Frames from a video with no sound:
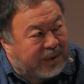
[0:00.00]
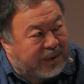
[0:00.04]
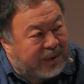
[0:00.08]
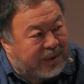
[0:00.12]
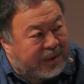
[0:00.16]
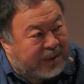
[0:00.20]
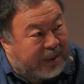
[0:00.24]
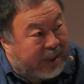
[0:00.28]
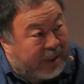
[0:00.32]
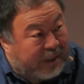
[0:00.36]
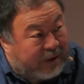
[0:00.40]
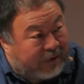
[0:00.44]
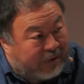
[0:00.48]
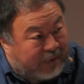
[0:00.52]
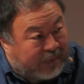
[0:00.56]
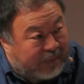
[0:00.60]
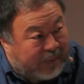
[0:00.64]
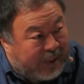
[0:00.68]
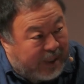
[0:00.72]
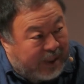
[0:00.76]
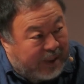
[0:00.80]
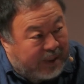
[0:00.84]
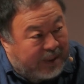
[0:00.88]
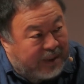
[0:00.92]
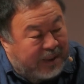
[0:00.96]
state of
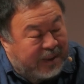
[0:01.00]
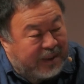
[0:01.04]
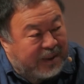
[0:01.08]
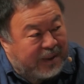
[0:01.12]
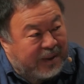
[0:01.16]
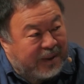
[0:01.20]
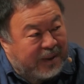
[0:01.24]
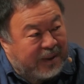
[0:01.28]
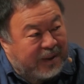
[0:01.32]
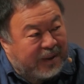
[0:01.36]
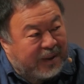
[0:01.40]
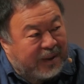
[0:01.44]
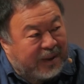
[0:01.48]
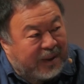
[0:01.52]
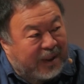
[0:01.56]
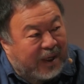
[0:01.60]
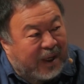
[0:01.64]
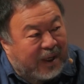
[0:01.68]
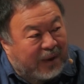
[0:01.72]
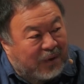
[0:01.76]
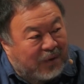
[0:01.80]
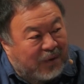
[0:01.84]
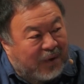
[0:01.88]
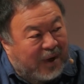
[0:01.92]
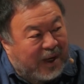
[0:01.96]
mind,
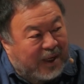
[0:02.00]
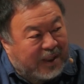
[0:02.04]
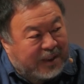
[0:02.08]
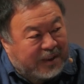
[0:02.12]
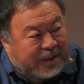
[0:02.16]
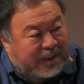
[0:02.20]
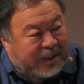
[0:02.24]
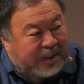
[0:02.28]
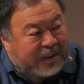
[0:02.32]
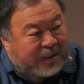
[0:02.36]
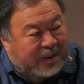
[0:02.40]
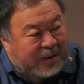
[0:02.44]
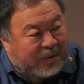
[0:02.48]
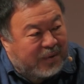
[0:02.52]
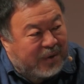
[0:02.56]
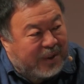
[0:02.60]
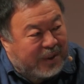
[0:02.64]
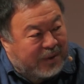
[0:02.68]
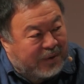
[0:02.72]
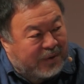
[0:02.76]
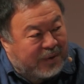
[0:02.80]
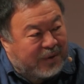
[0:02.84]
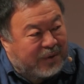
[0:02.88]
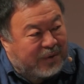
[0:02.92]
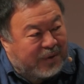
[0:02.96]
not to ask in the
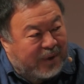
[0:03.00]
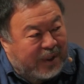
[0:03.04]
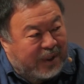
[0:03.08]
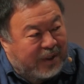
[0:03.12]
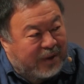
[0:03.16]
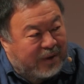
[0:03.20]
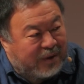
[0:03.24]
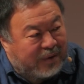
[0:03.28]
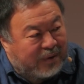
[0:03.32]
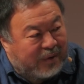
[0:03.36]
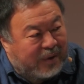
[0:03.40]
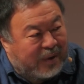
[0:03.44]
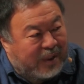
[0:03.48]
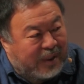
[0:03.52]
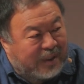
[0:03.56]
question right or